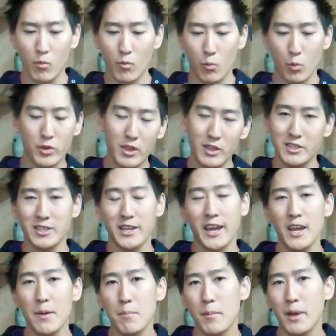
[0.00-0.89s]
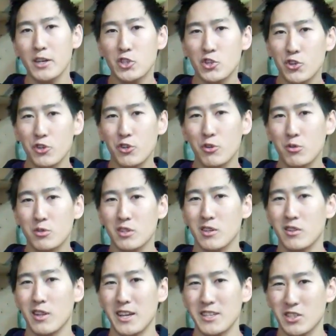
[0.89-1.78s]
With the tape, make sure you use a
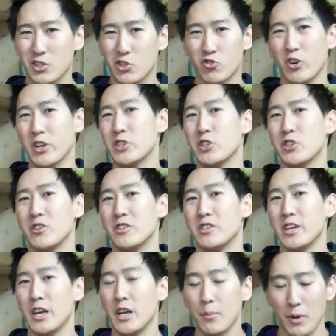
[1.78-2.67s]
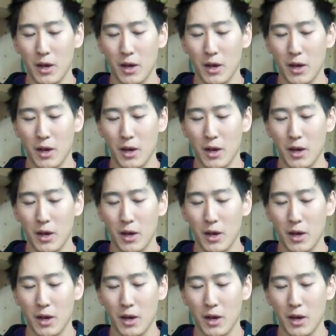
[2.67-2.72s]
less stretchier tape.